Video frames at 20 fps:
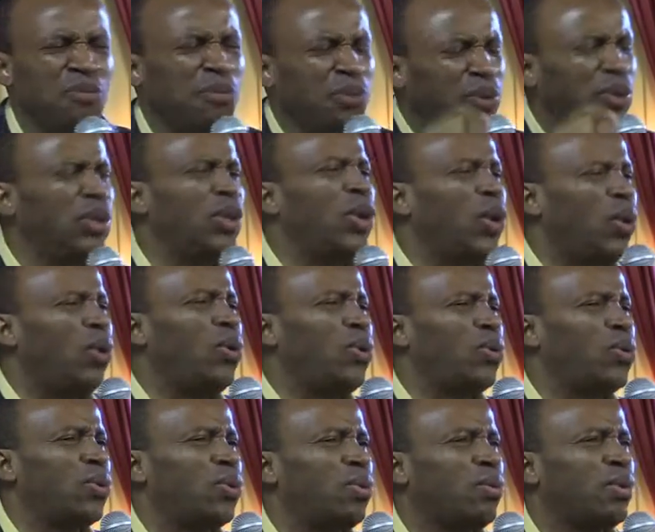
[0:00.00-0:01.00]
even
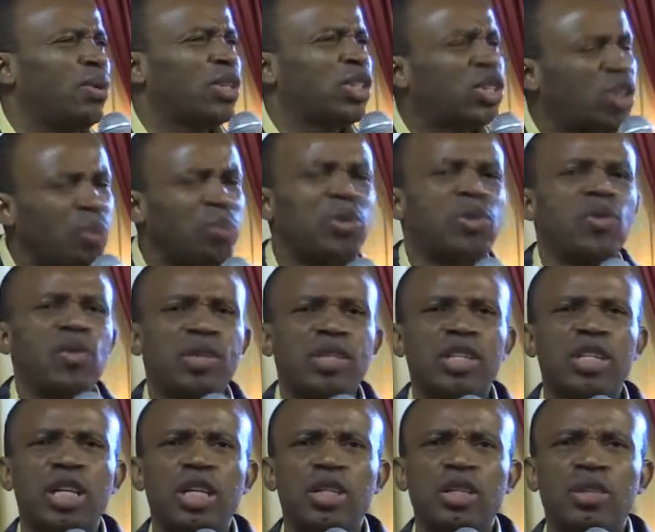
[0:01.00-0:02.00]
though some
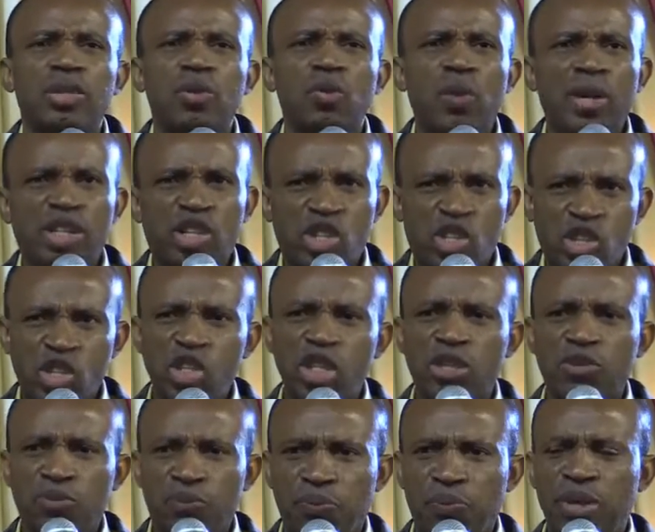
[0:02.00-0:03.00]
Christians were
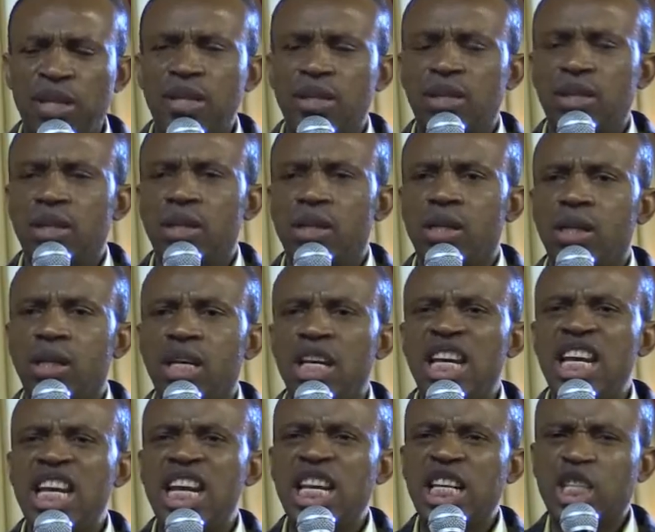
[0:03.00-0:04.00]
set free,
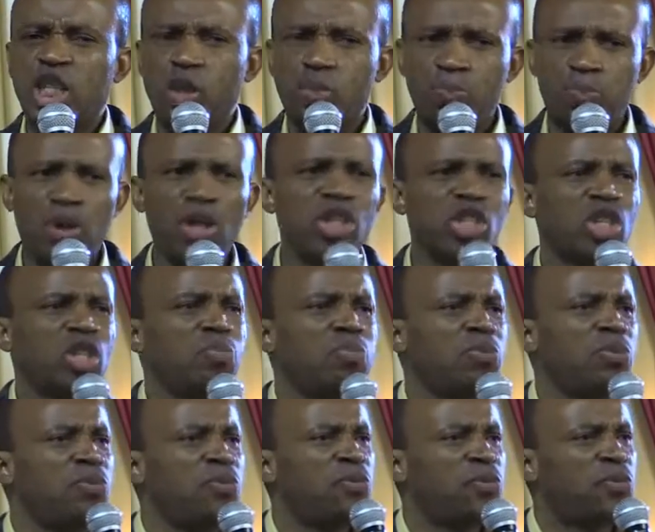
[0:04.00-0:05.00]
it is
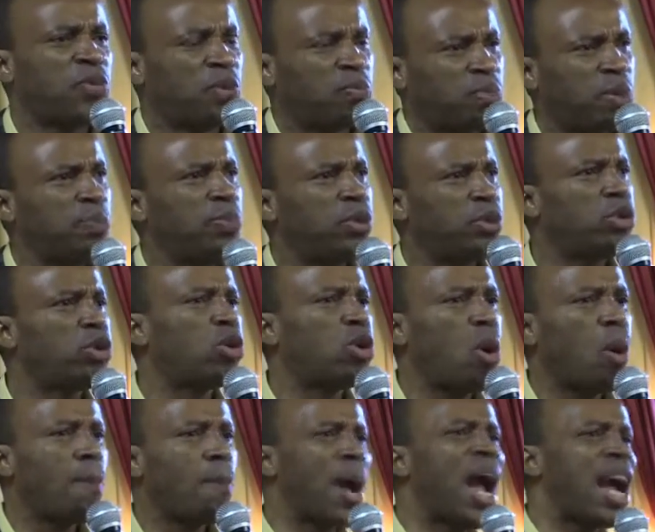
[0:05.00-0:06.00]
possible for
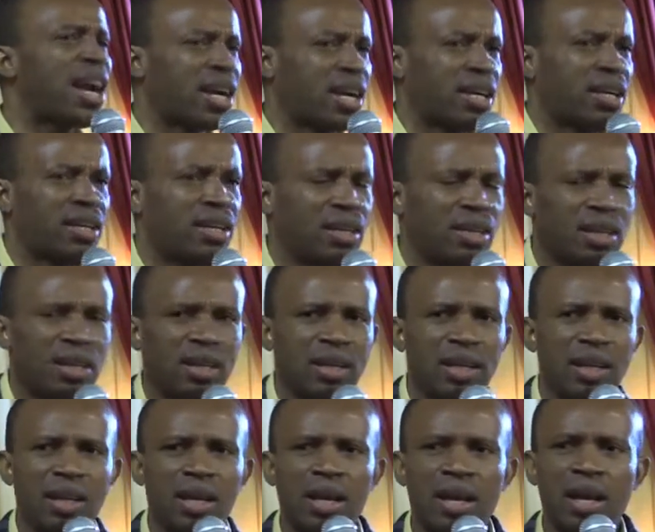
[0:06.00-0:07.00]
people to go back
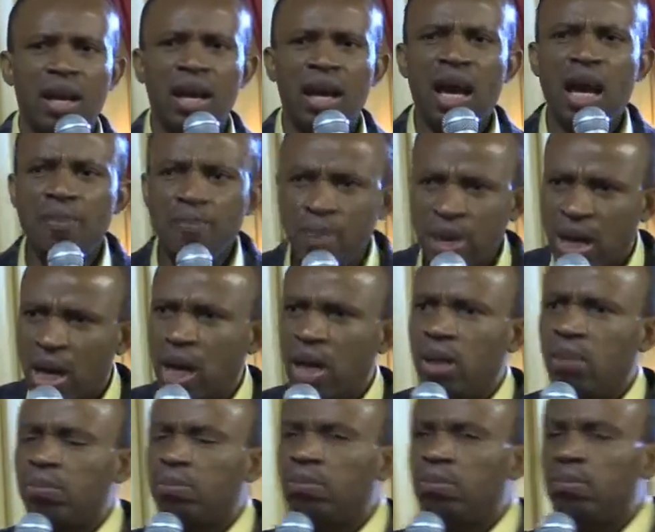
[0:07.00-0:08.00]
yes. and
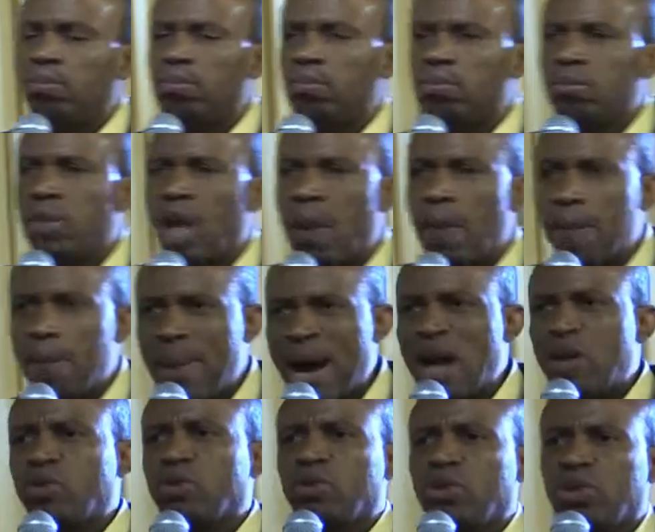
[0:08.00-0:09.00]
become
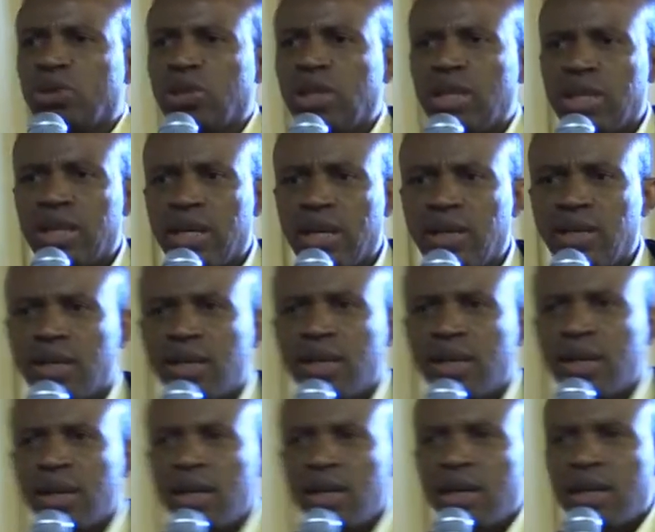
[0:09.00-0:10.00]
bound again.
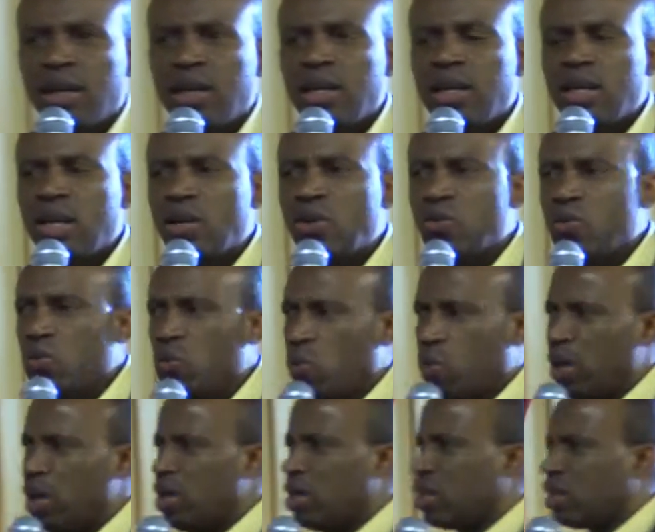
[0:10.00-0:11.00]
Yes,
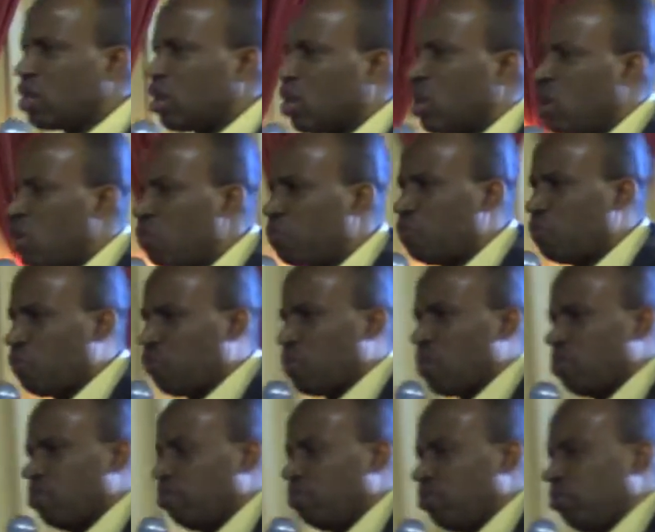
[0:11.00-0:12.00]
now, we that
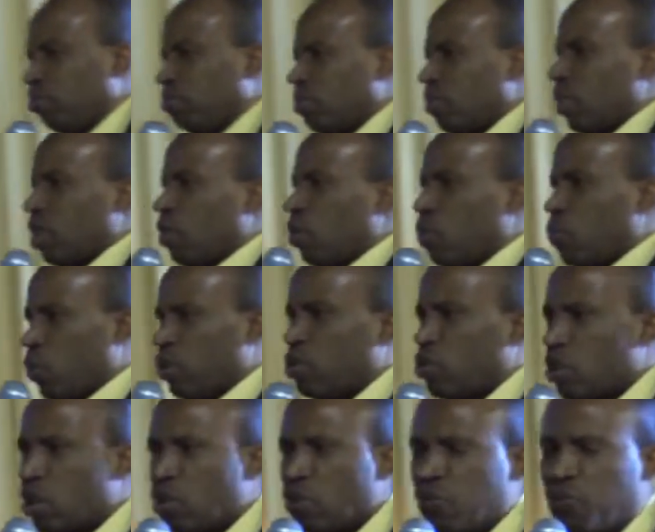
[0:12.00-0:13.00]
come from
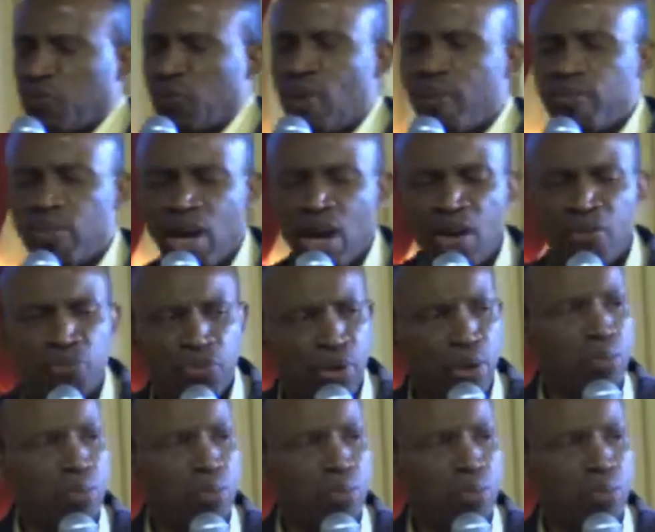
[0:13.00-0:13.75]
originally from